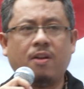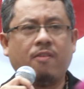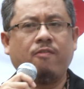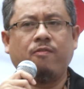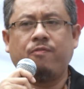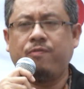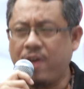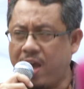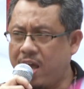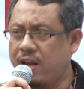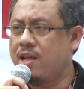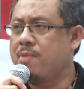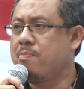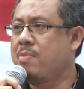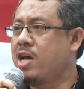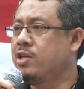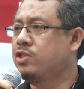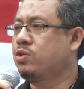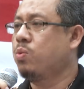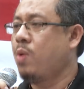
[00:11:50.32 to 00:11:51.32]
very
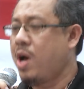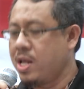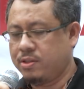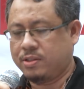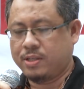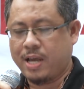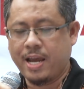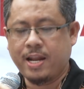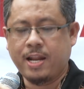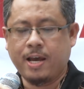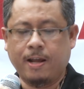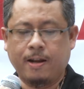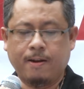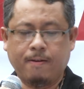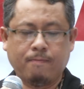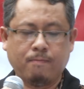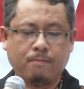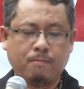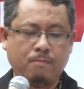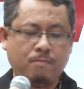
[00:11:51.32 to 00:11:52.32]
much one-sided.
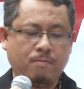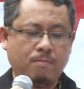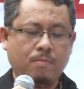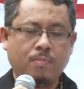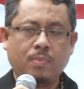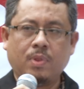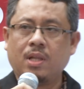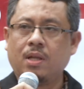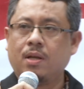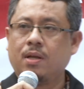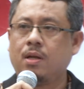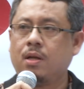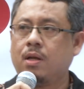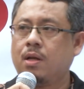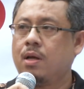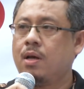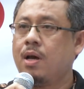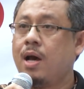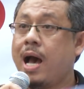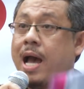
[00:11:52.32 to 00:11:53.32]

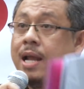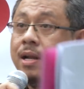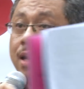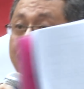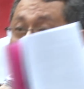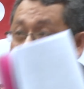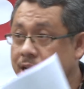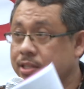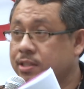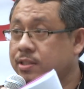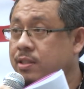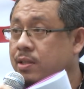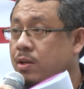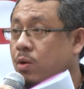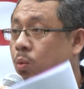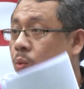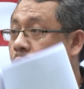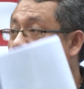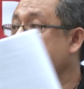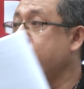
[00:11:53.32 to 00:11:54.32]
Unless
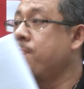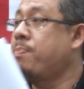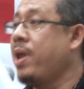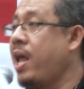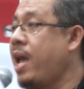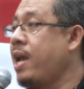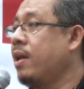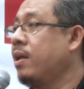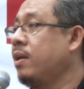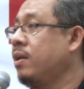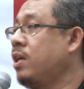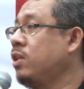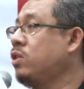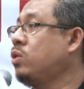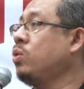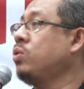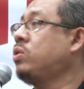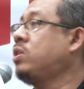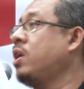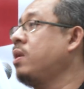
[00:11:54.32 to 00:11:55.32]
we break the
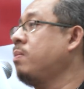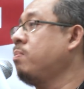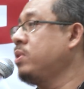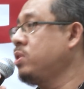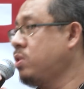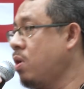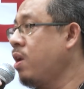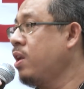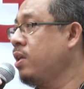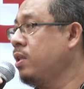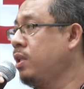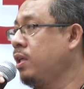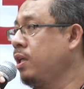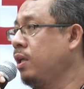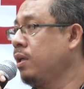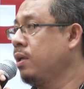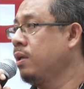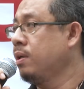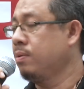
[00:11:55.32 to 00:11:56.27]
two-thirds majority.